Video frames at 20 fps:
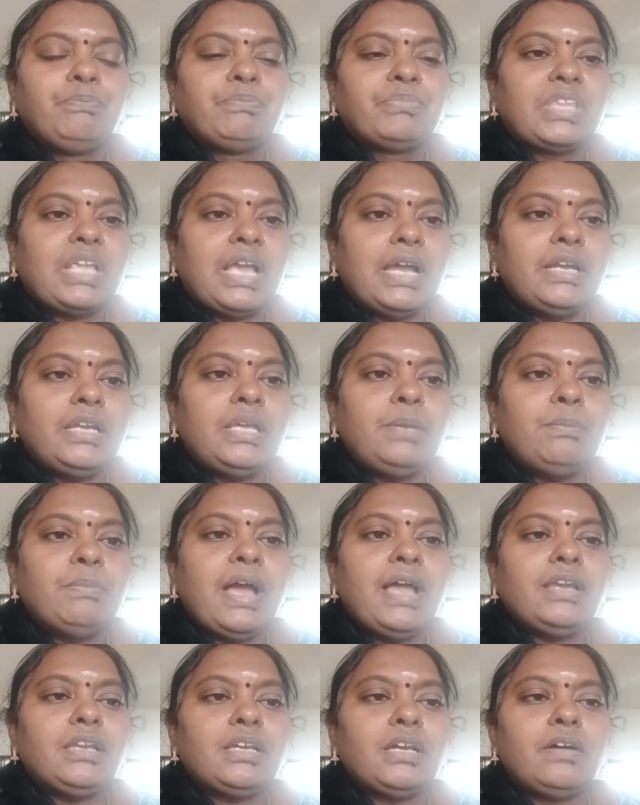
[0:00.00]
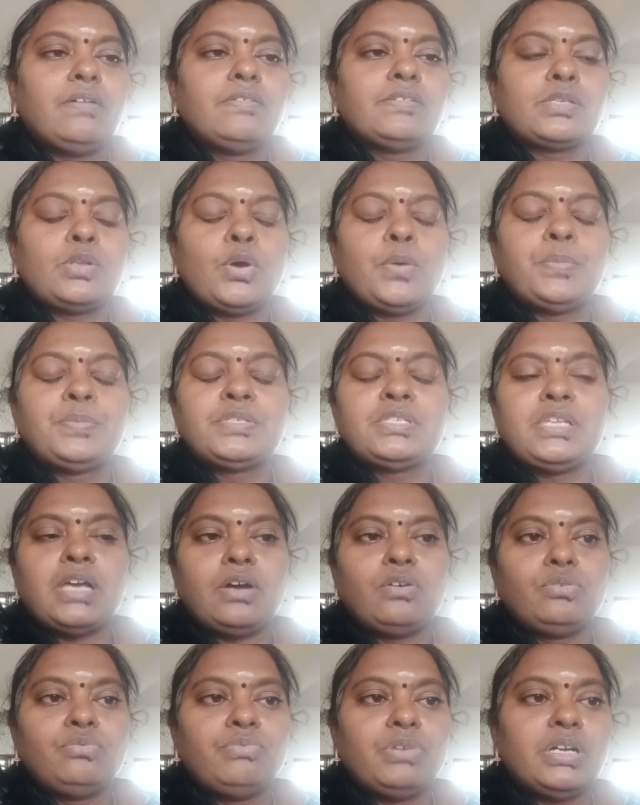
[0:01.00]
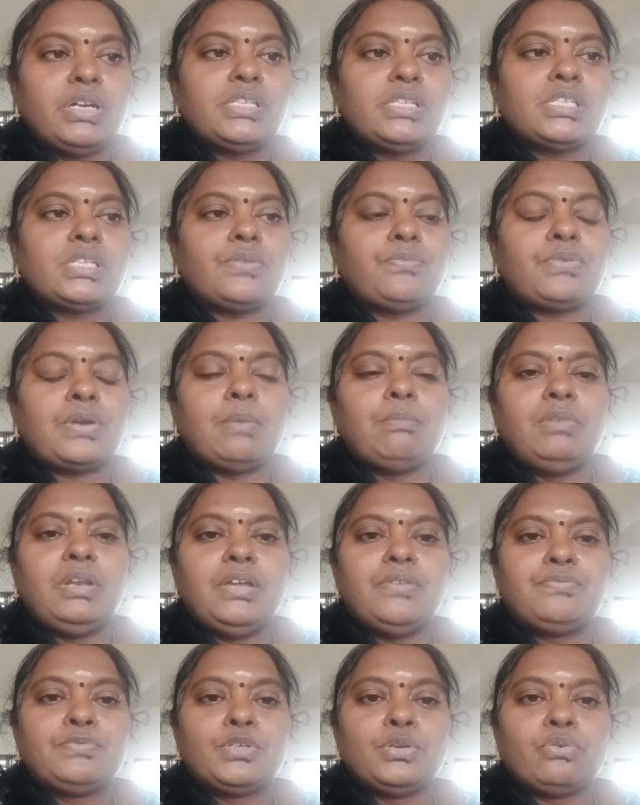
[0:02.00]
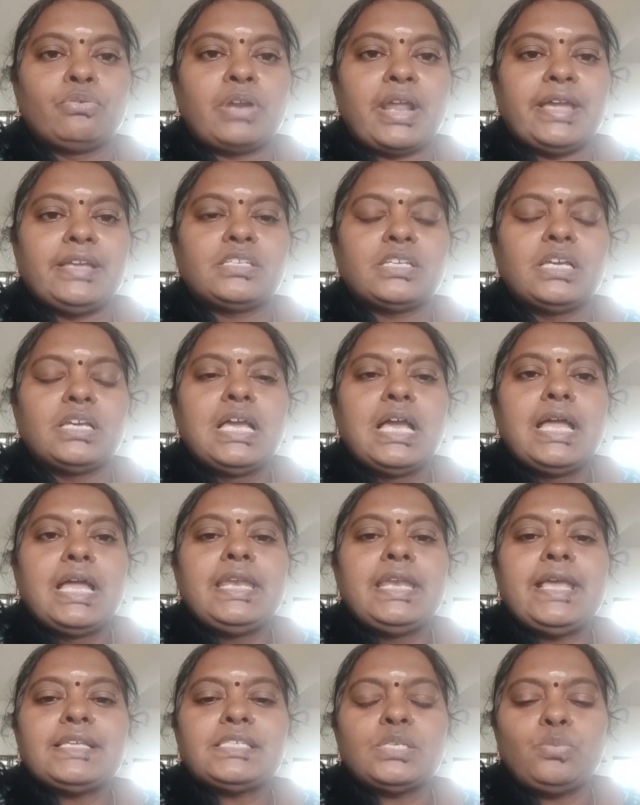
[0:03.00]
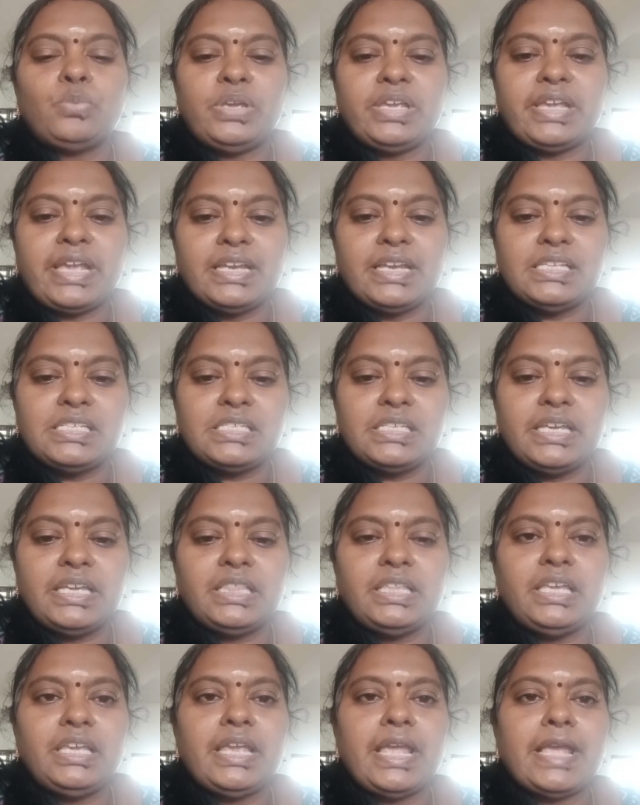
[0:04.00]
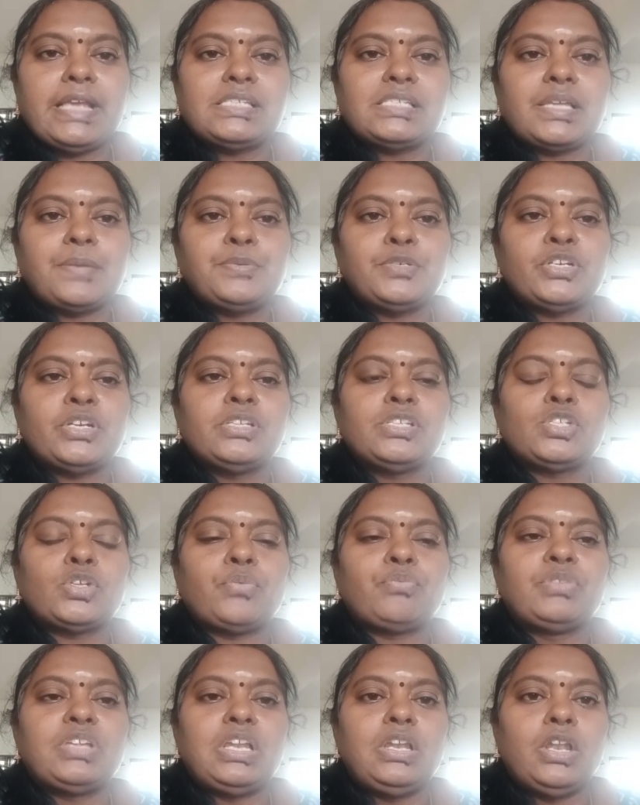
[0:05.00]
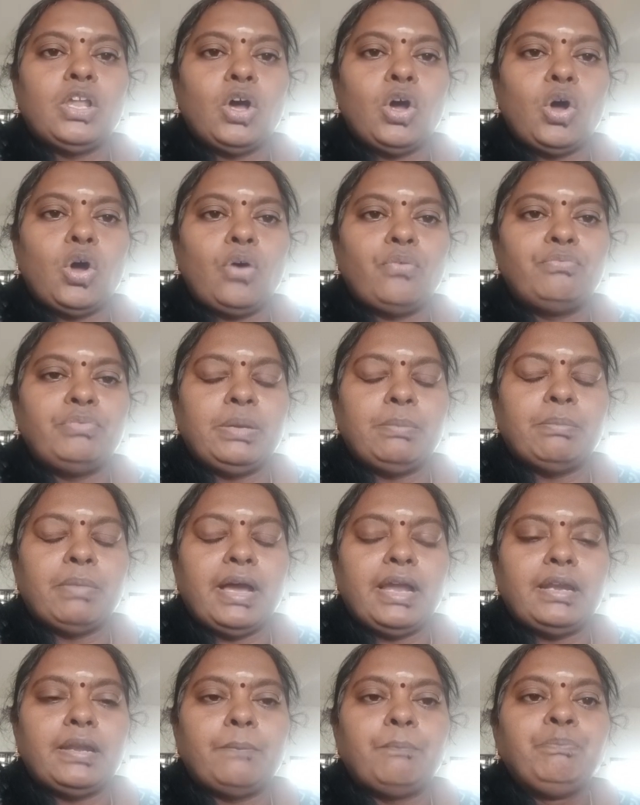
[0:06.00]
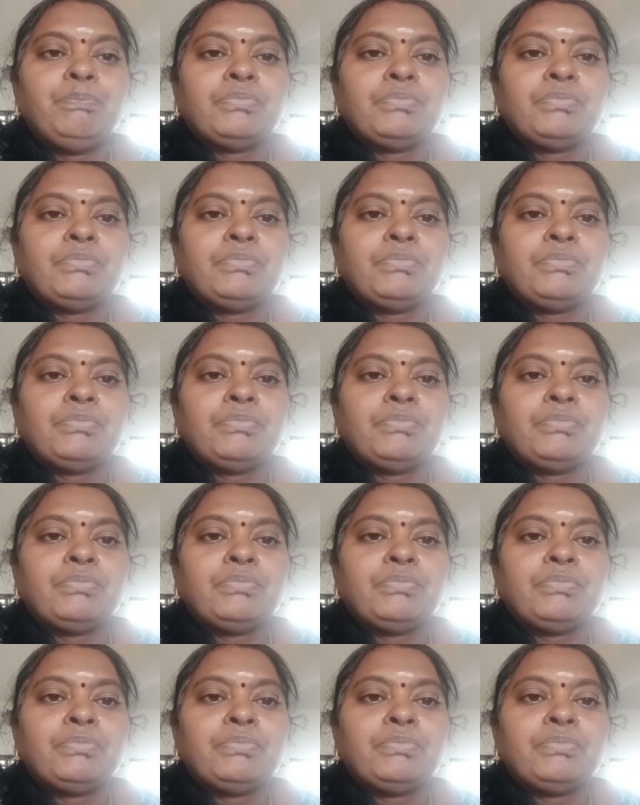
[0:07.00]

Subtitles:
the demand curve slopes downwards from left to right. Next, we can see the exceptions of the law of demand.